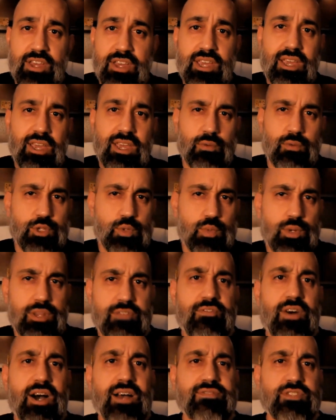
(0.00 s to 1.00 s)
and was
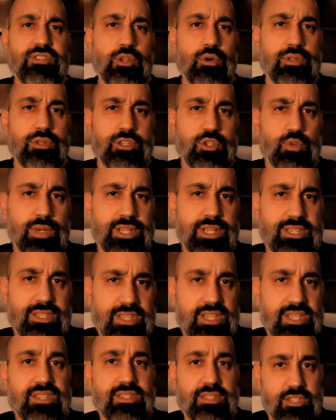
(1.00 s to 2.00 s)
25 slower than
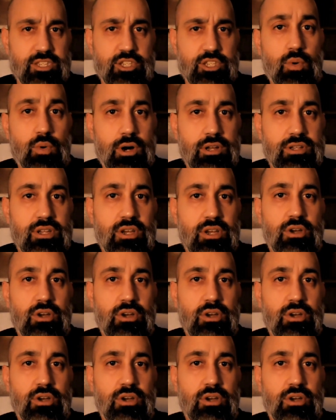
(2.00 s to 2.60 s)
26, and so on?